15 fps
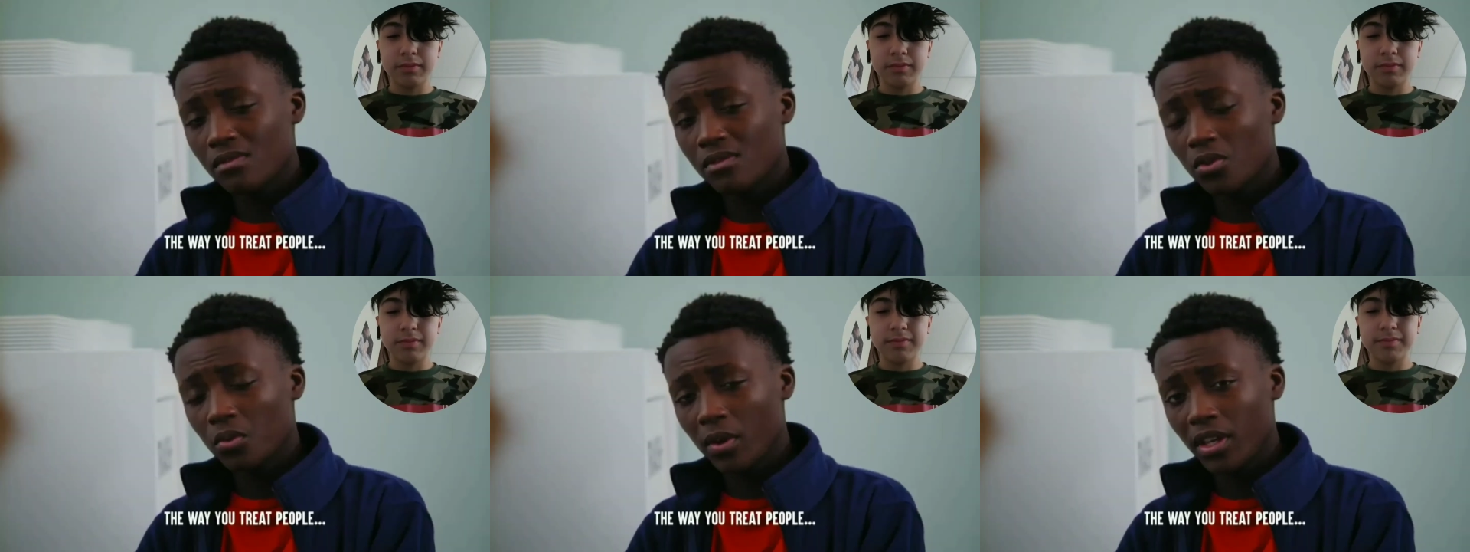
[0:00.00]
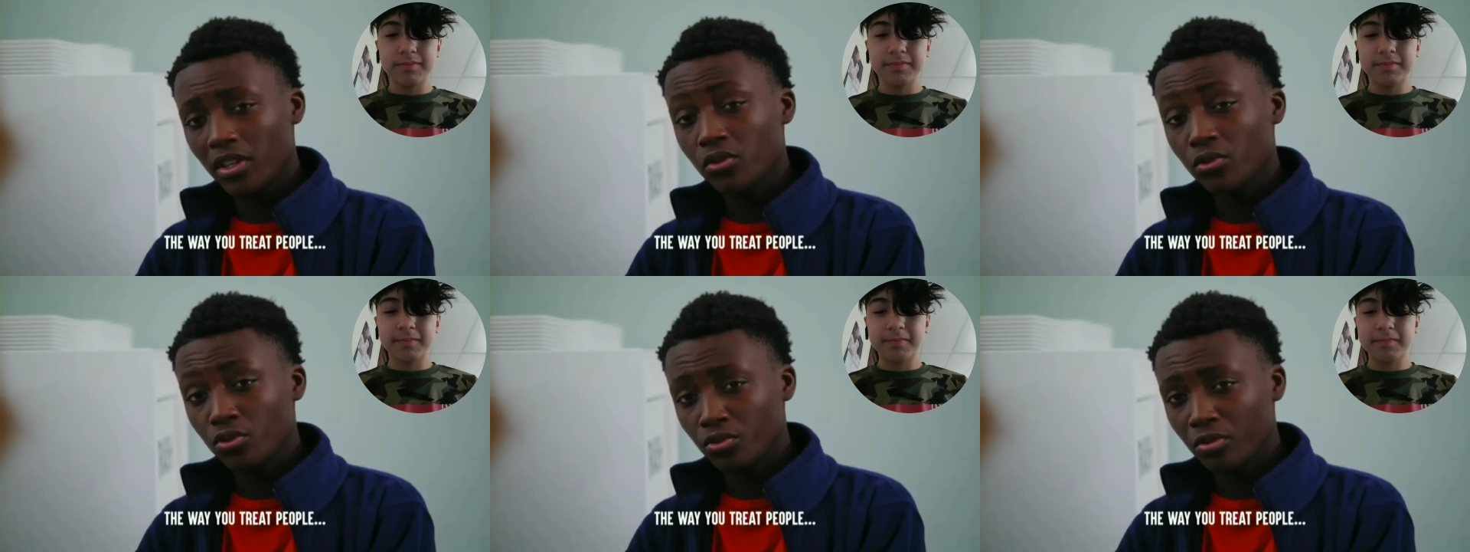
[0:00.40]
Speaker 1: The way
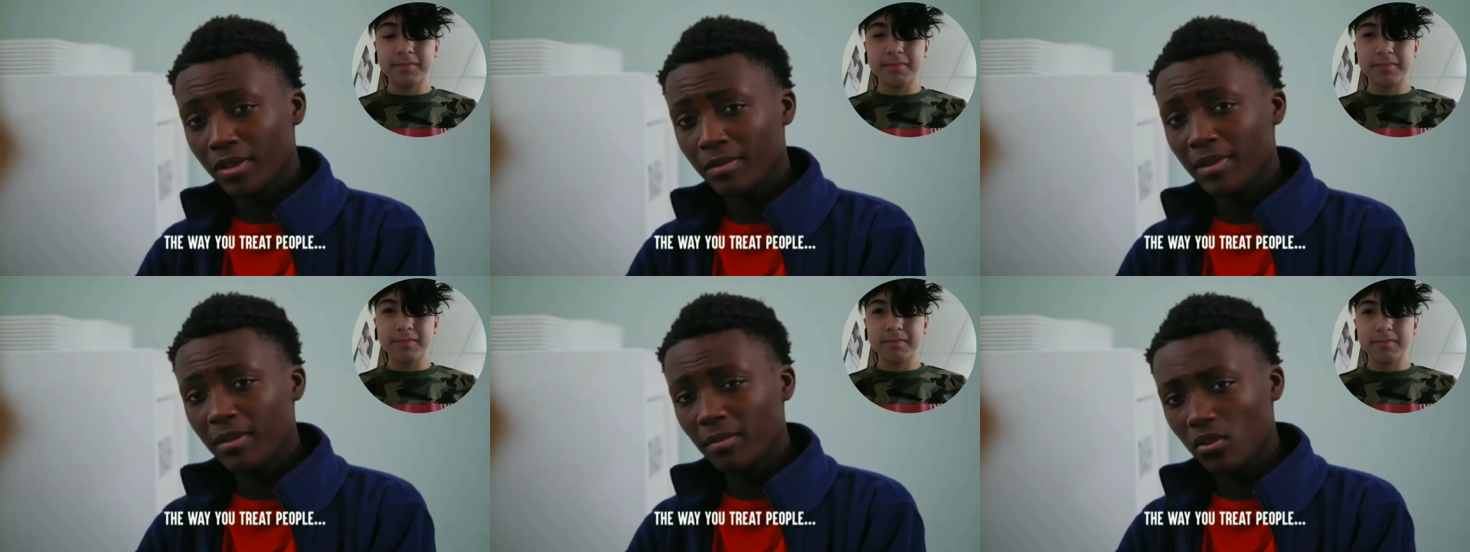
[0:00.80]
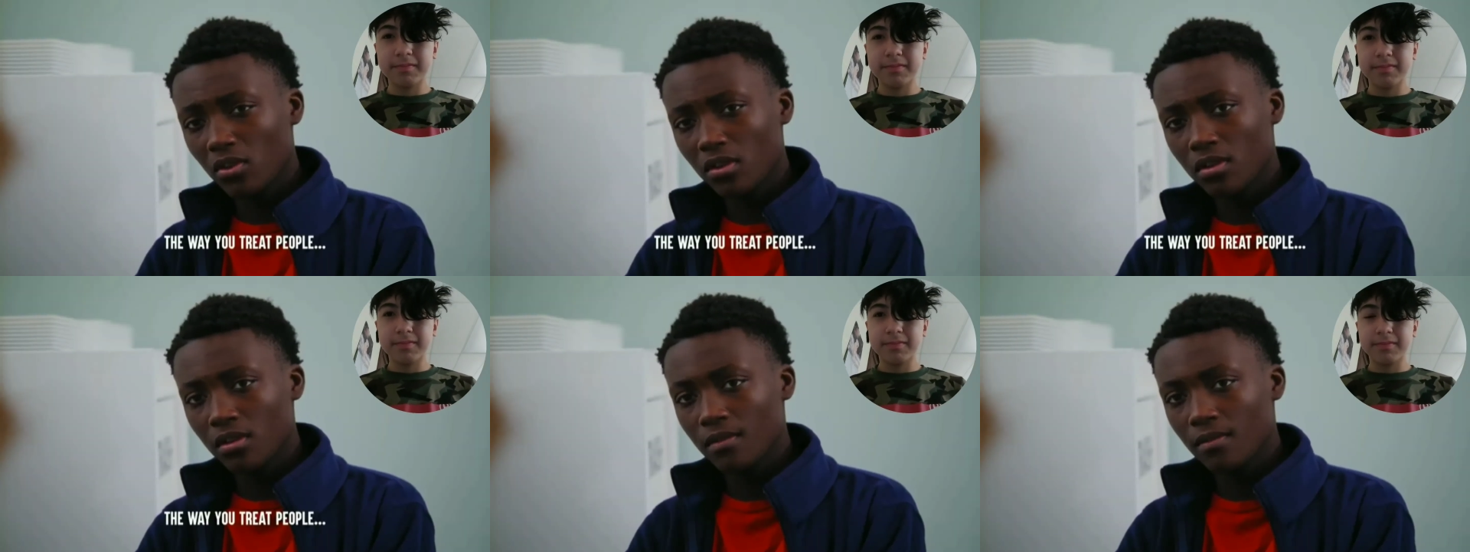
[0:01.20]
you treat
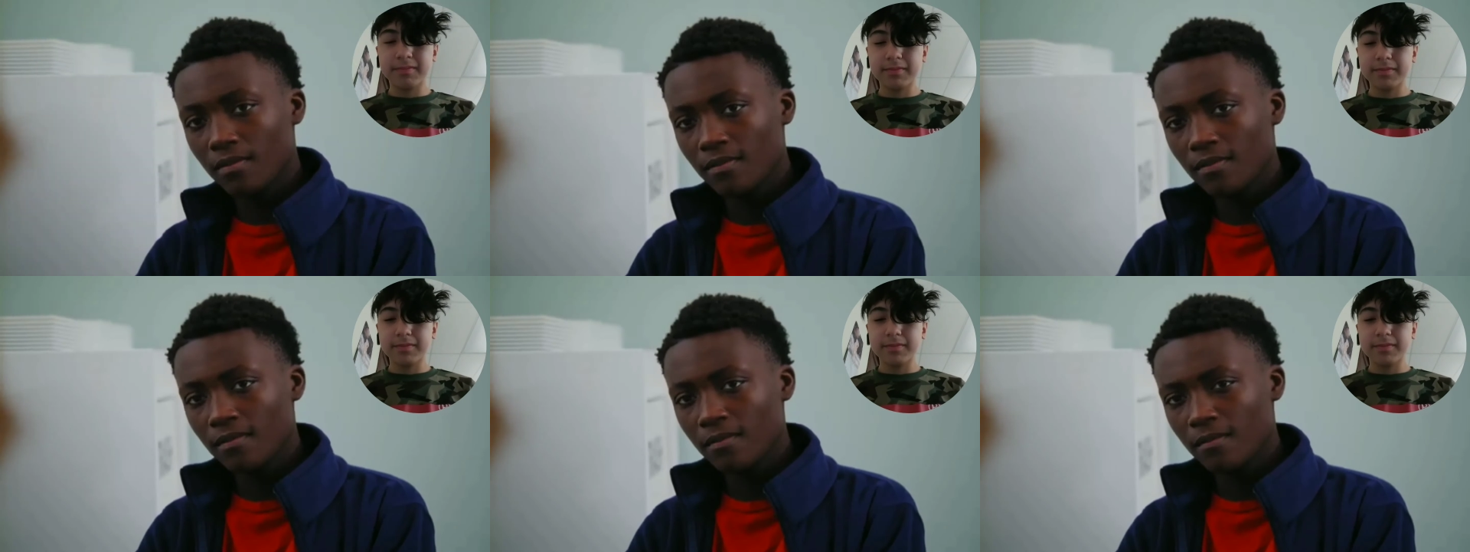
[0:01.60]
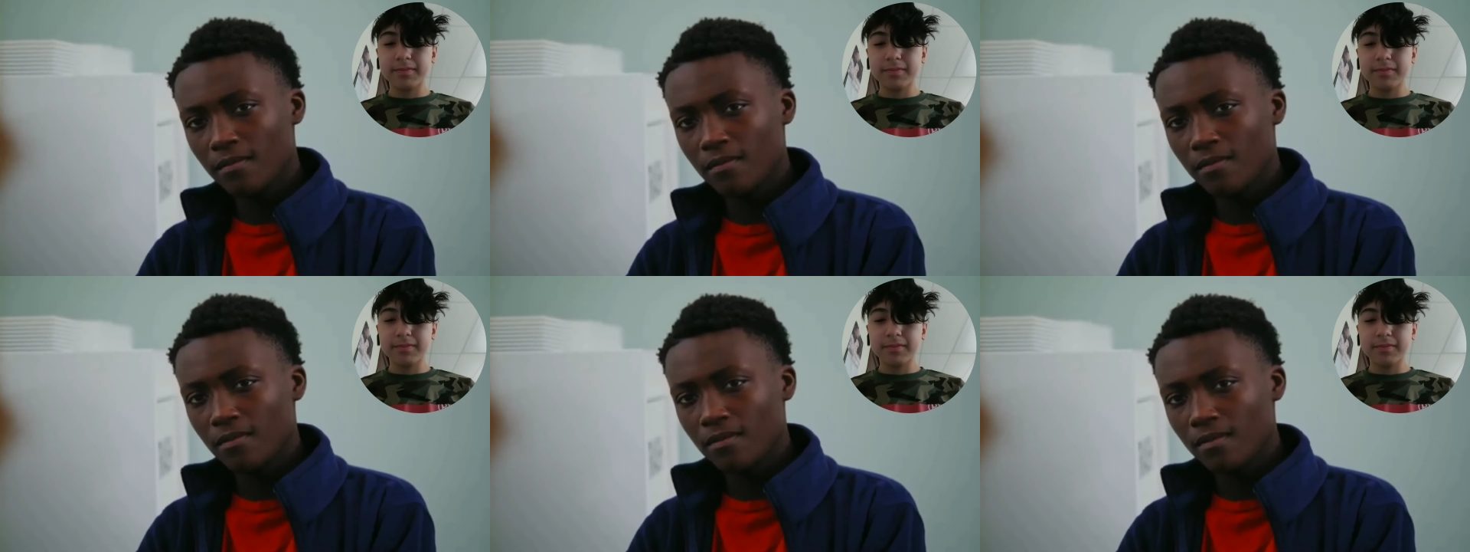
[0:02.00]
people
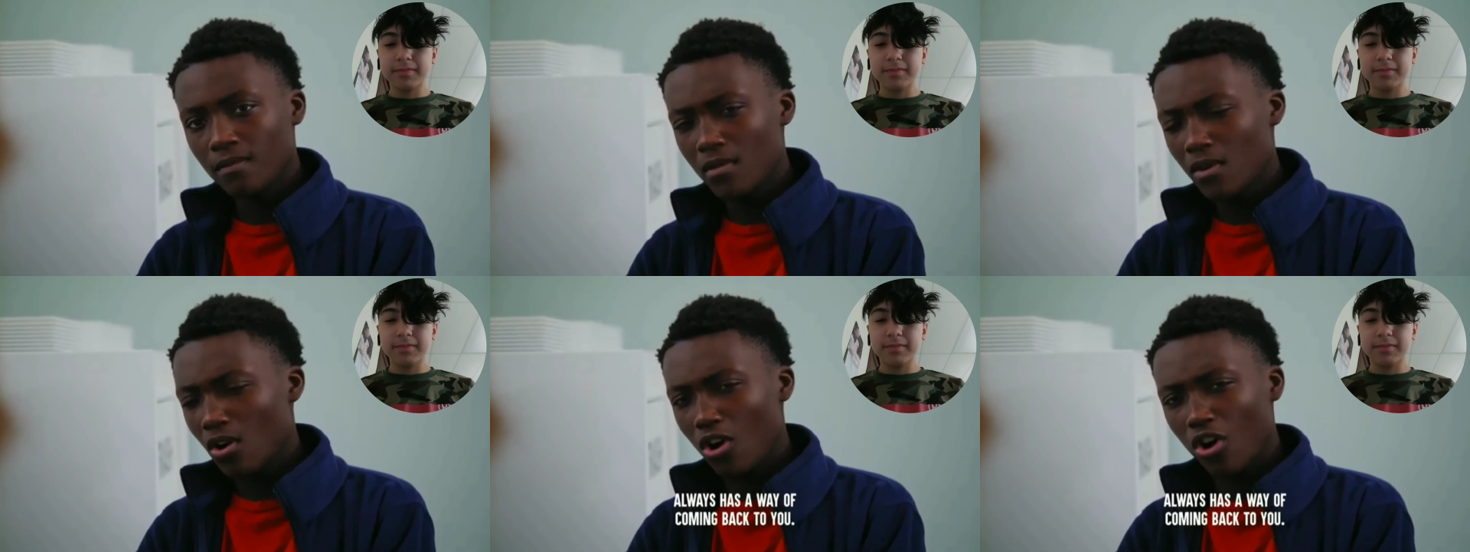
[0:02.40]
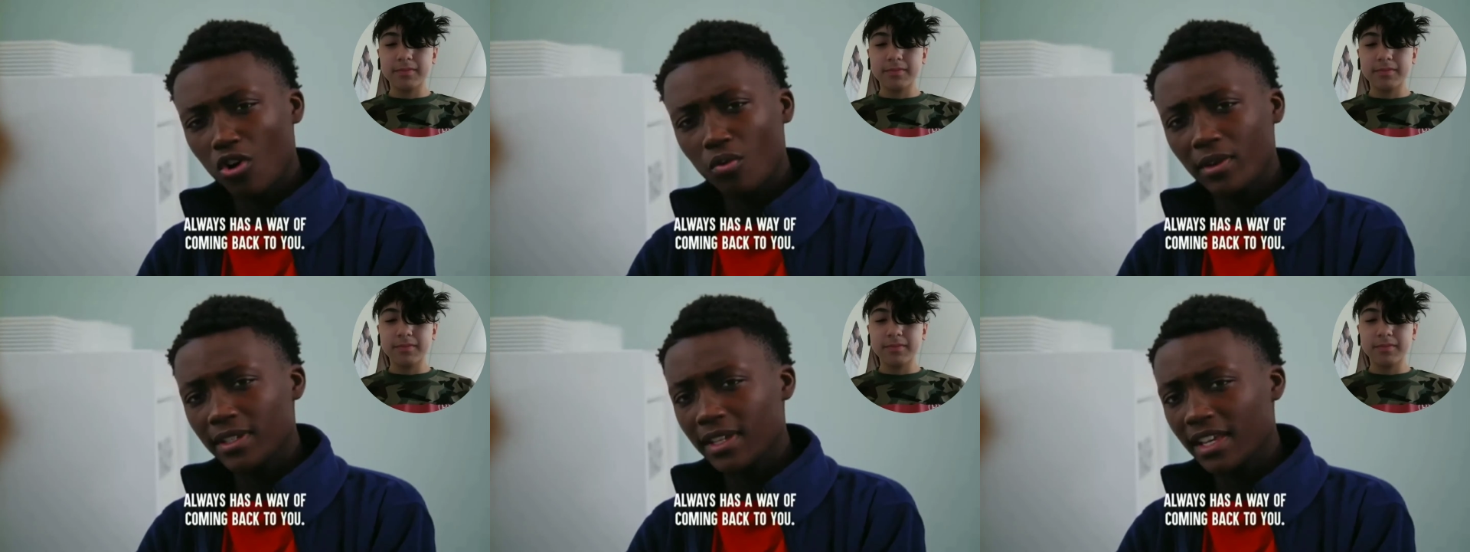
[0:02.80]

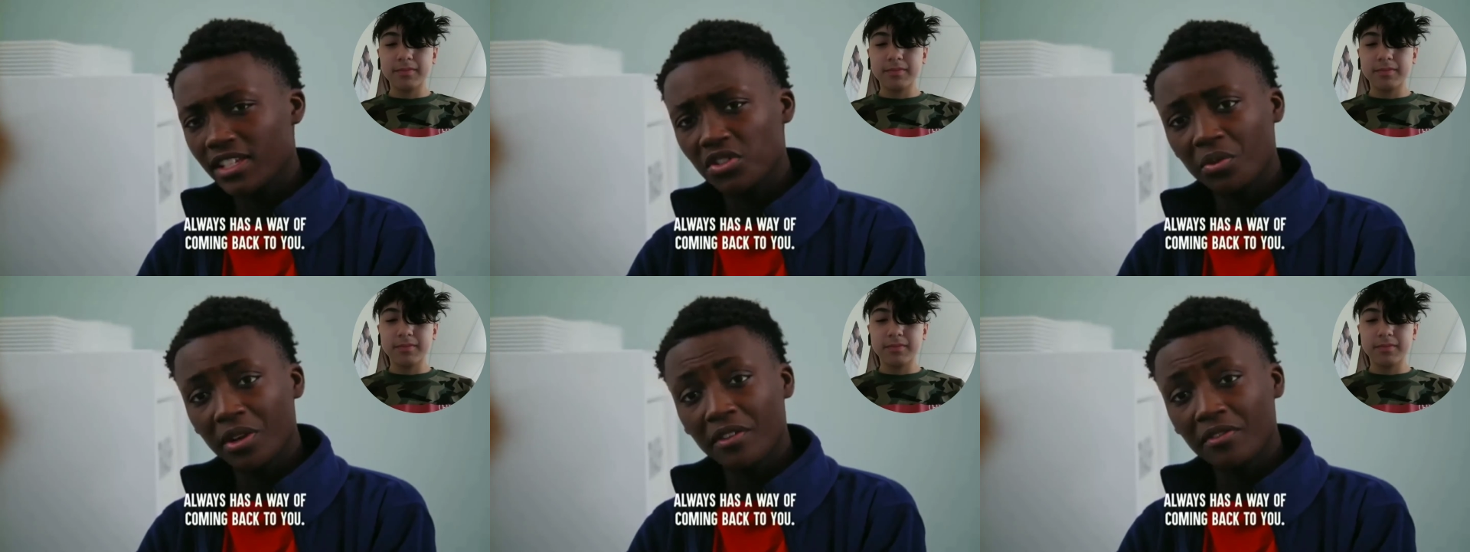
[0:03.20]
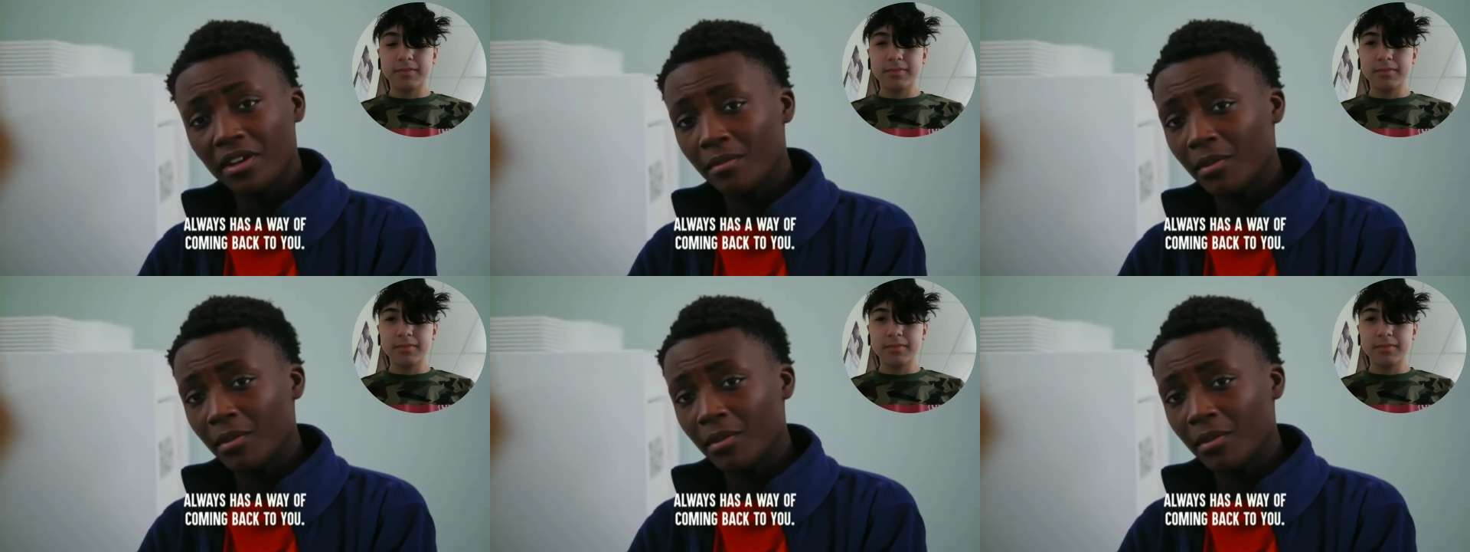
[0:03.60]
always has a way of